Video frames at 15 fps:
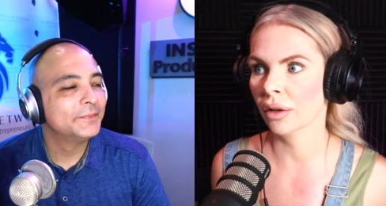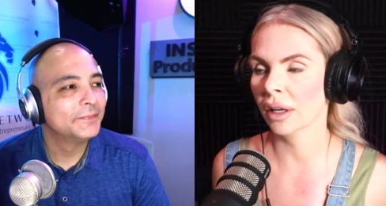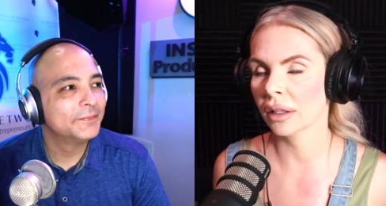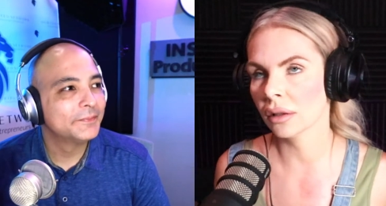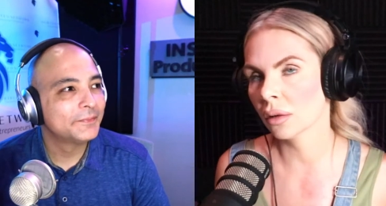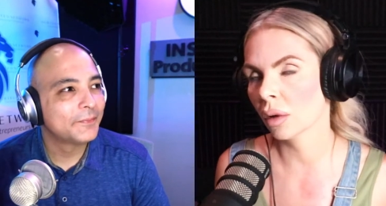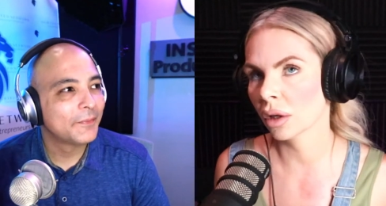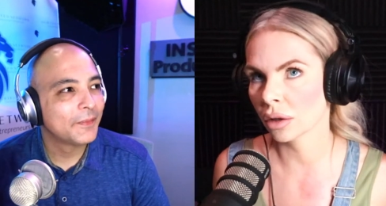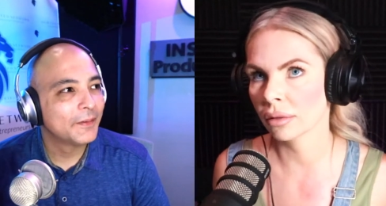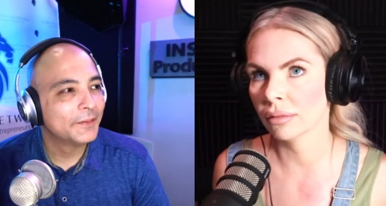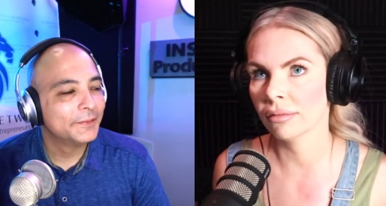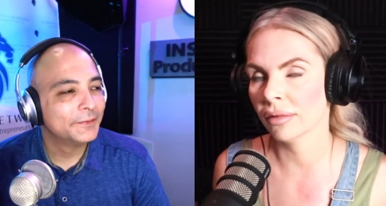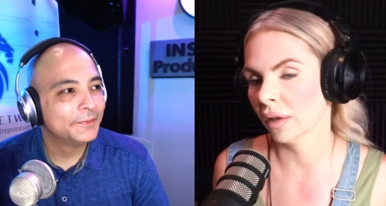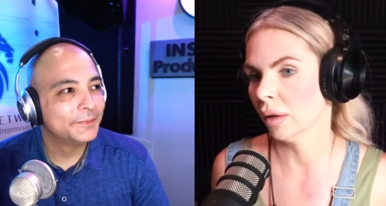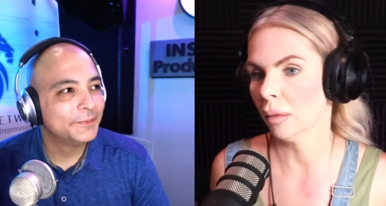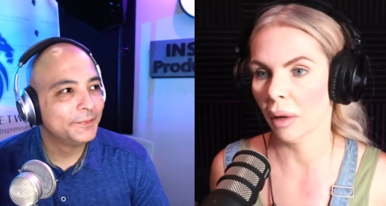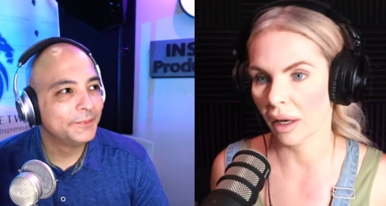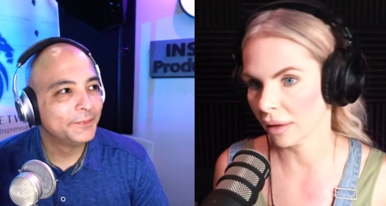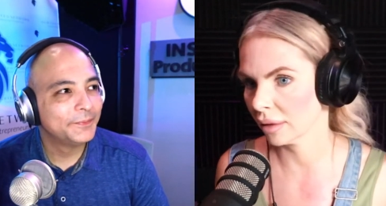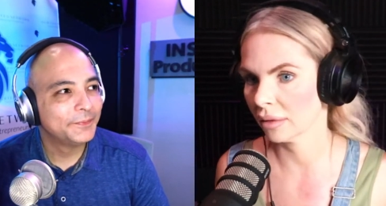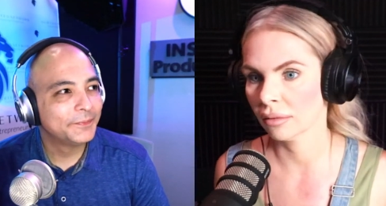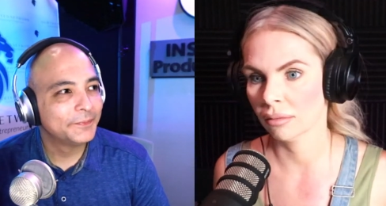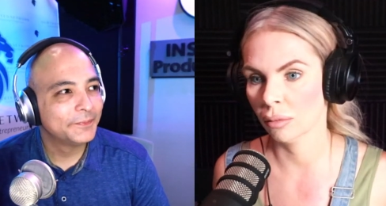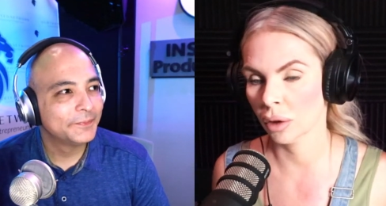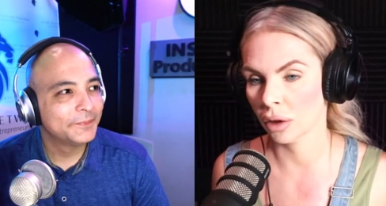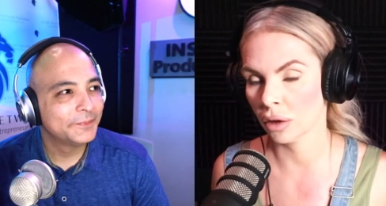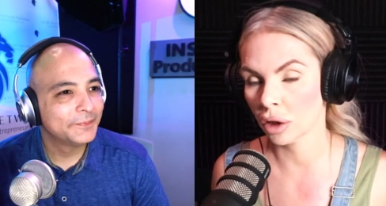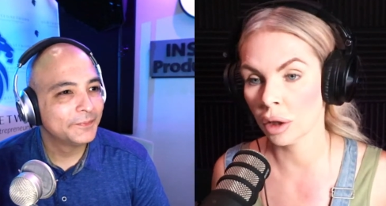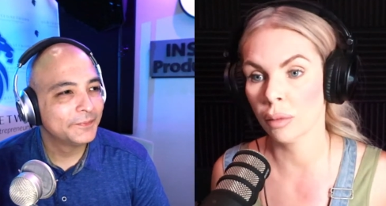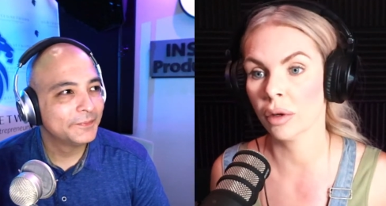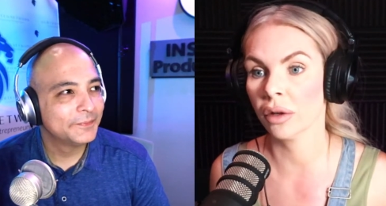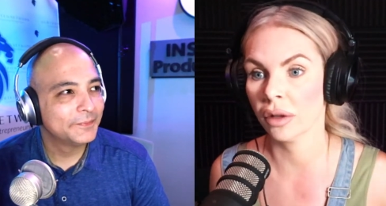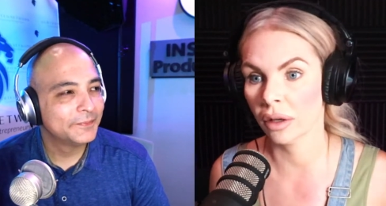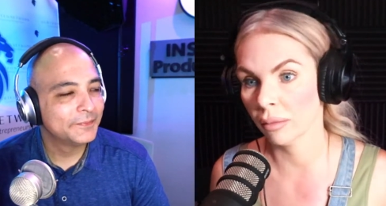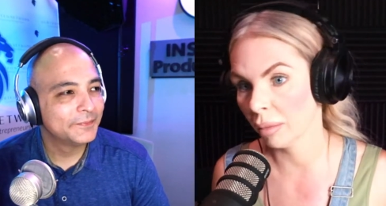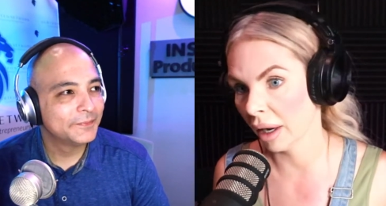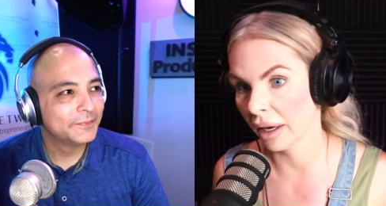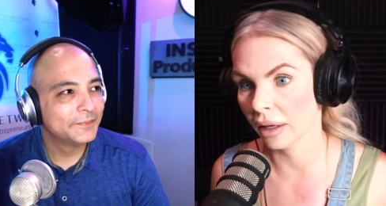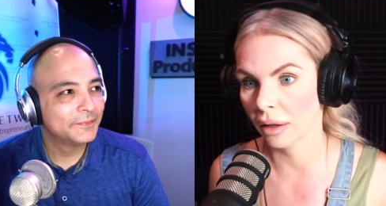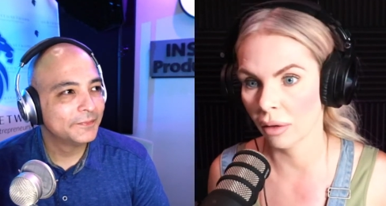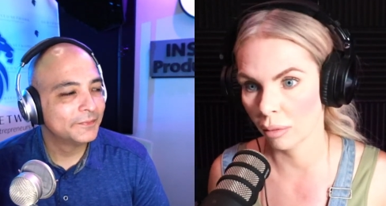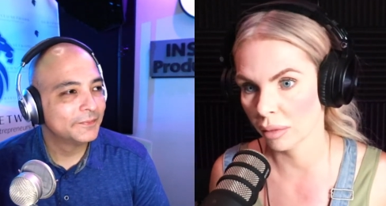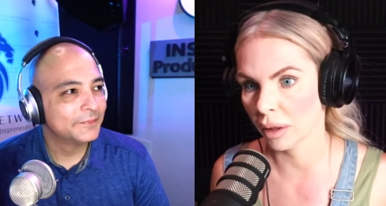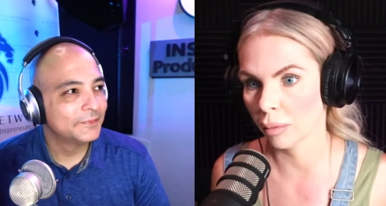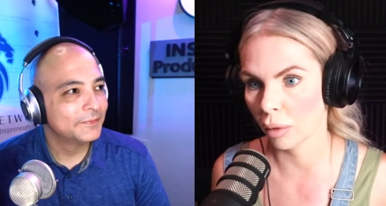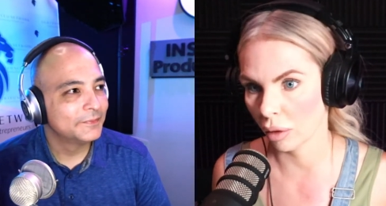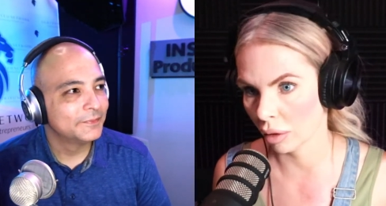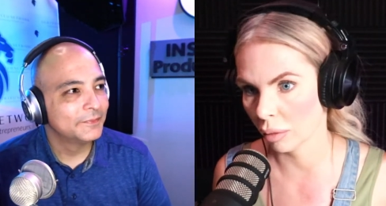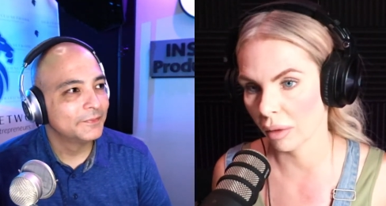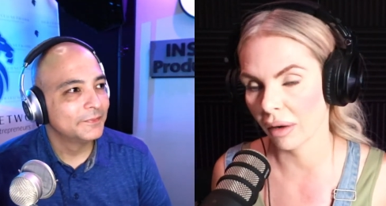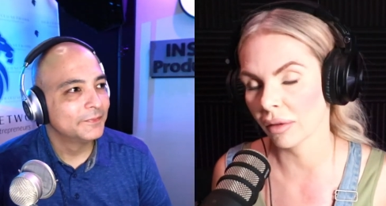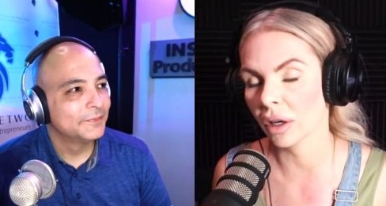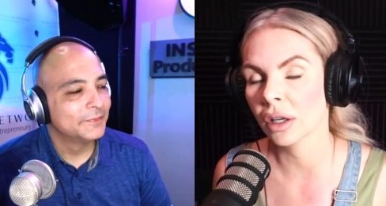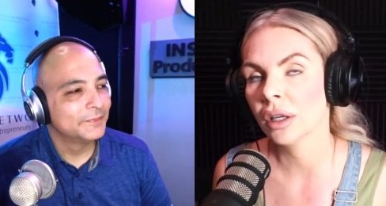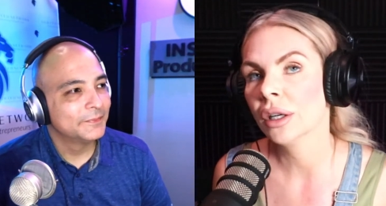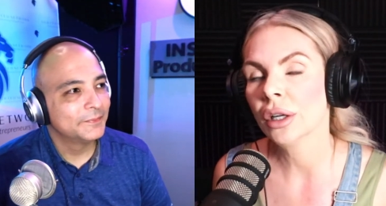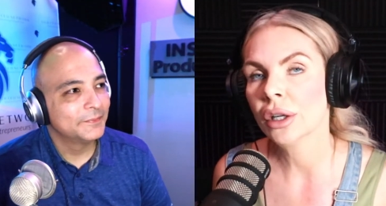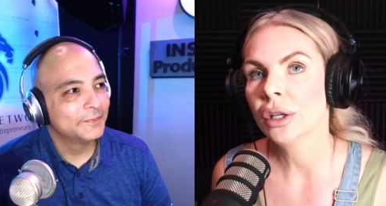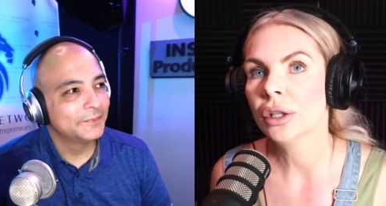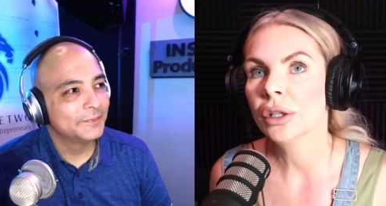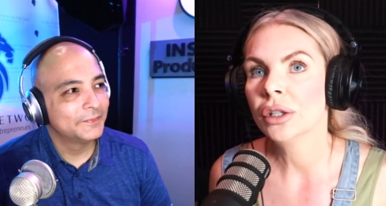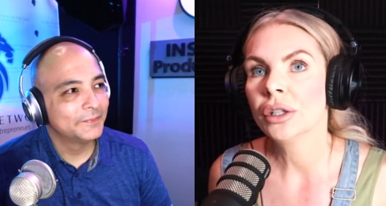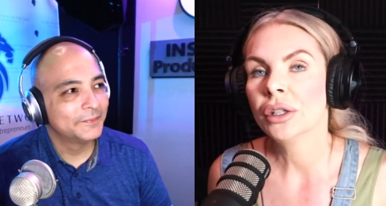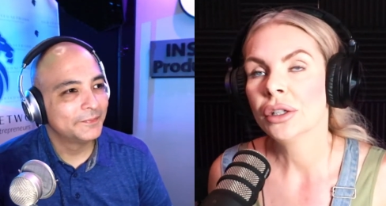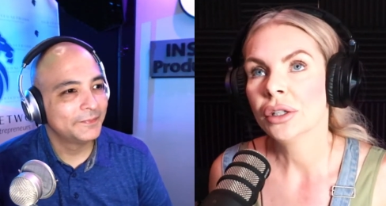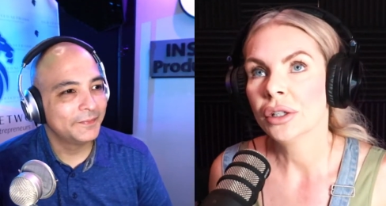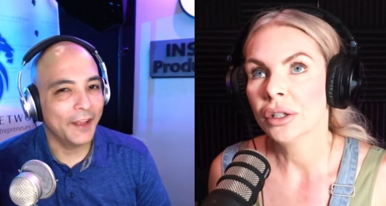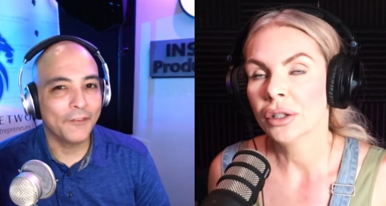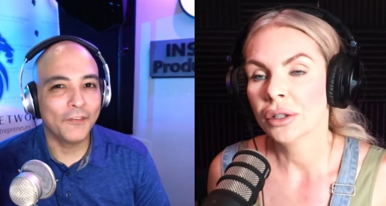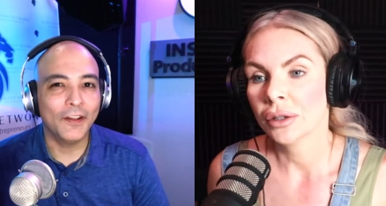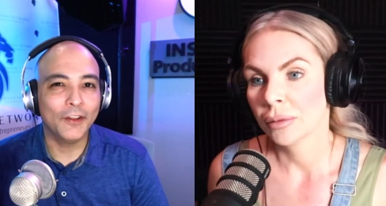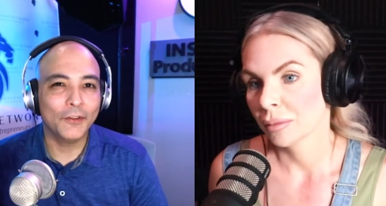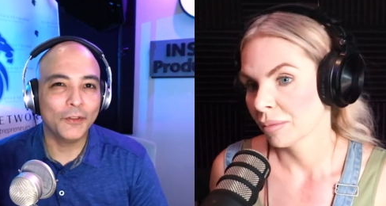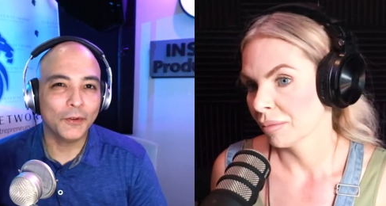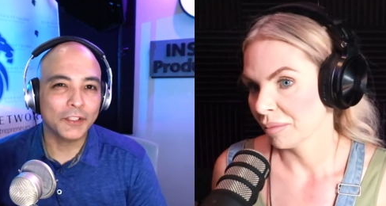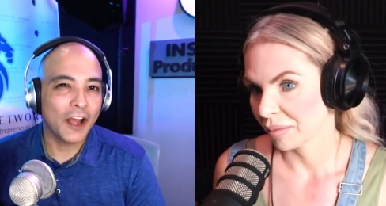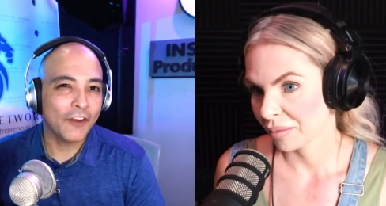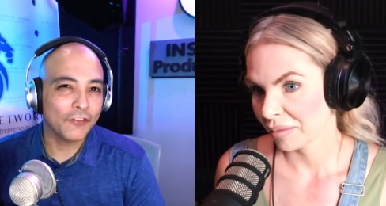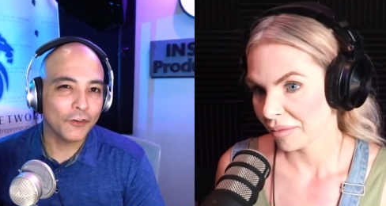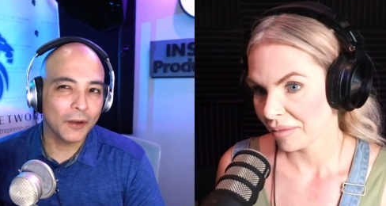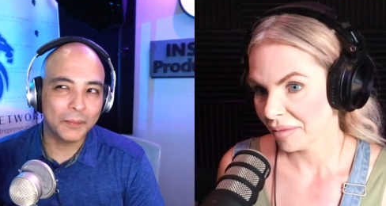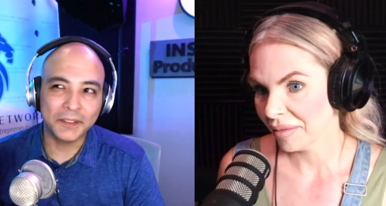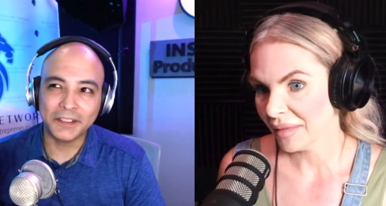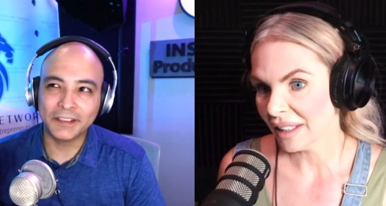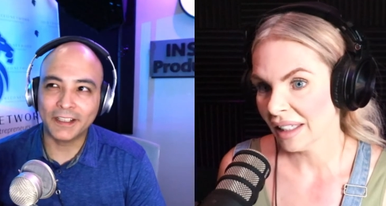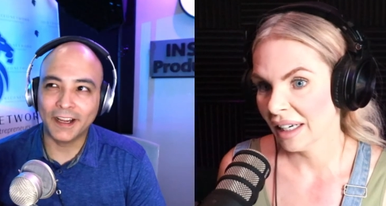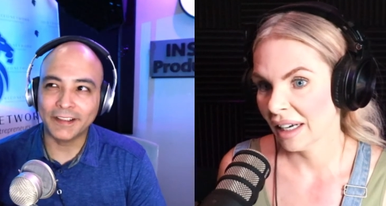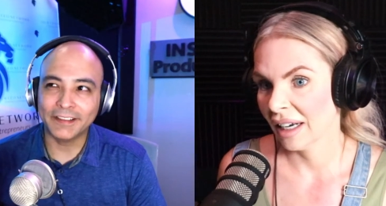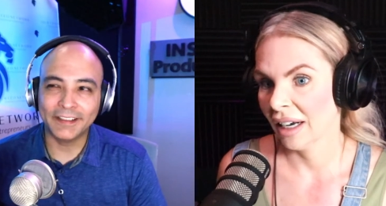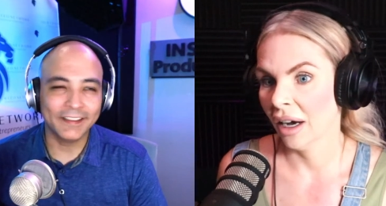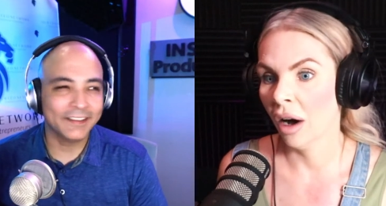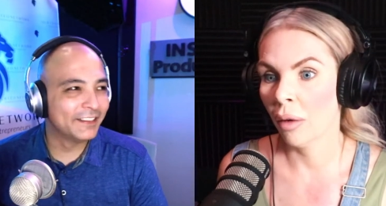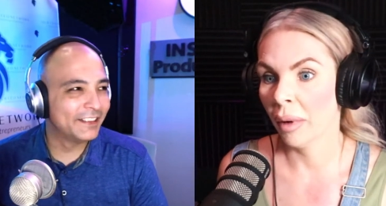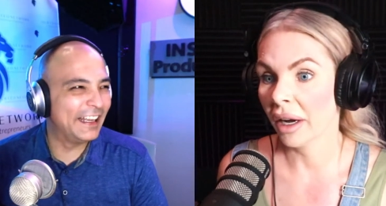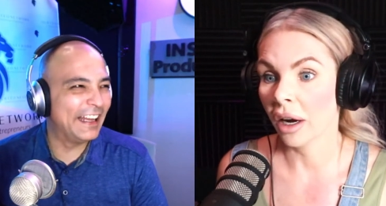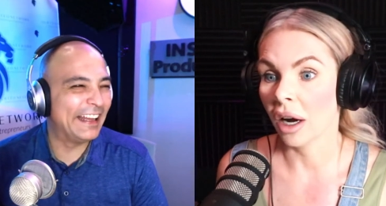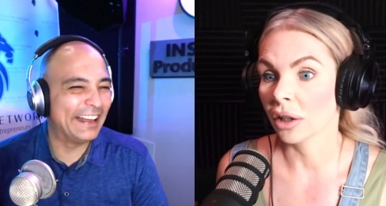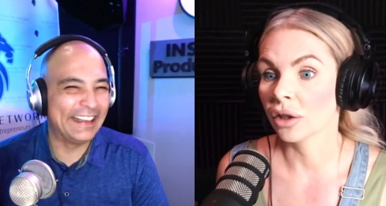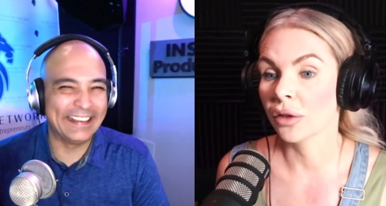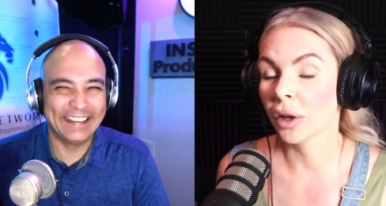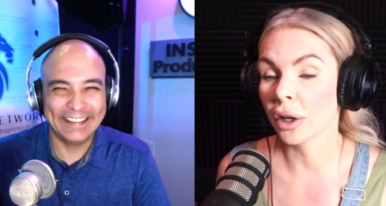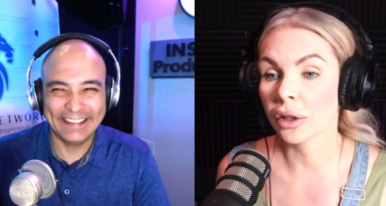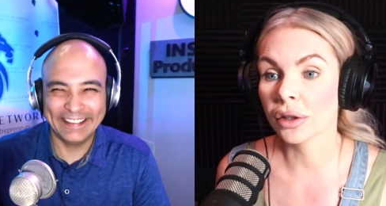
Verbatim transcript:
Speaker 1: like 250 bucks which is cheaper than buying at Home Depot or wherever.
Speaker 2: Yeah, follow those offer ups in Scottsdale. Oh my gosh, they're